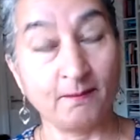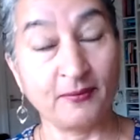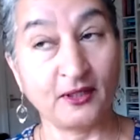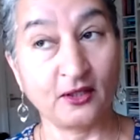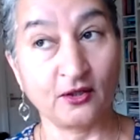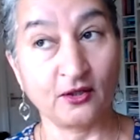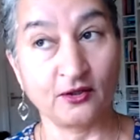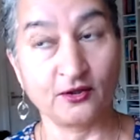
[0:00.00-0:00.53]

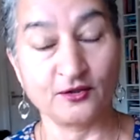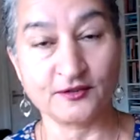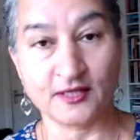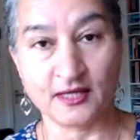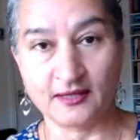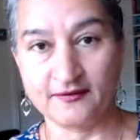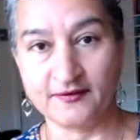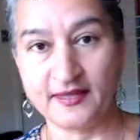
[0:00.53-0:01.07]
because
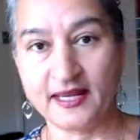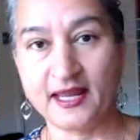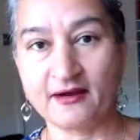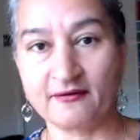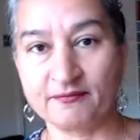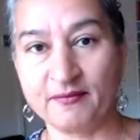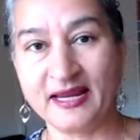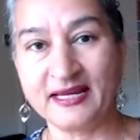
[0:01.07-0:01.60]
they
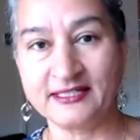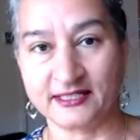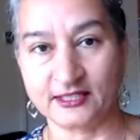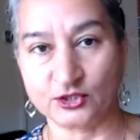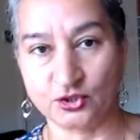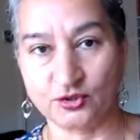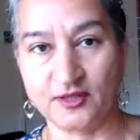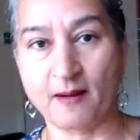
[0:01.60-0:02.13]
have made
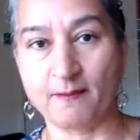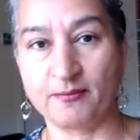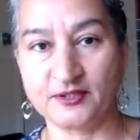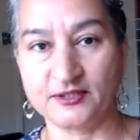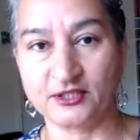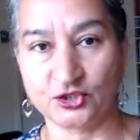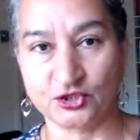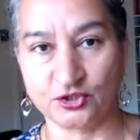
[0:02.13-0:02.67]
it to that
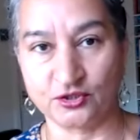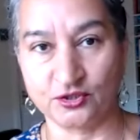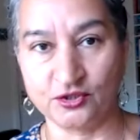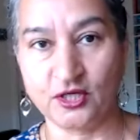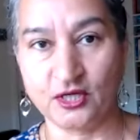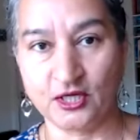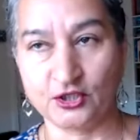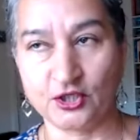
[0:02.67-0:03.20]
position.